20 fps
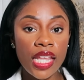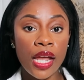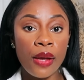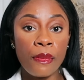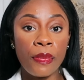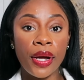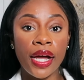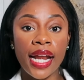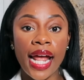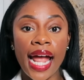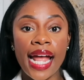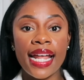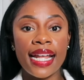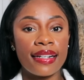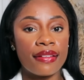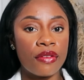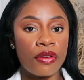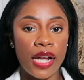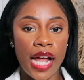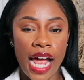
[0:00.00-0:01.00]
but
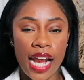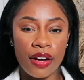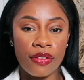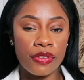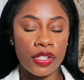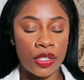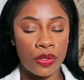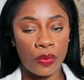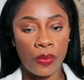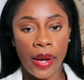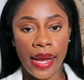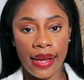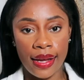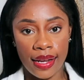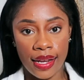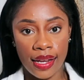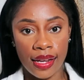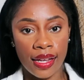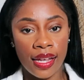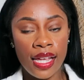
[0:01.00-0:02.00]
I kind of was
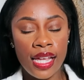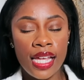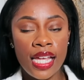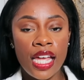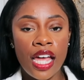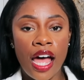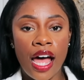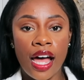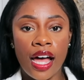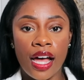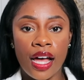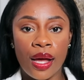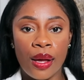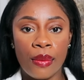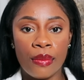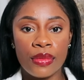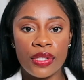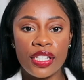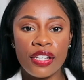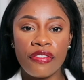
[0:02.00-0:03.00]
waiting
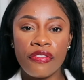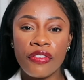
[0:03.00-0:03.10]
to